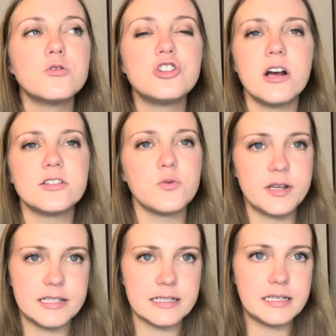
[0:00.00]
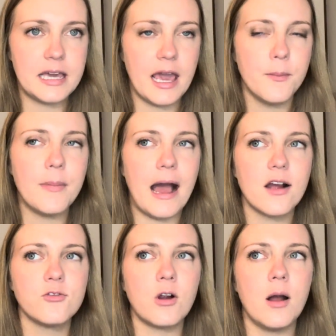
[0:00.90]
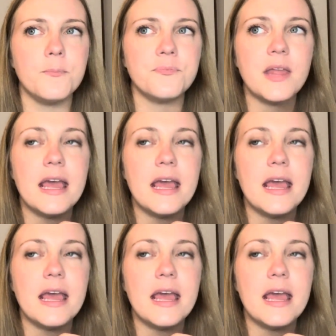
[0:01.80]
just recently came back from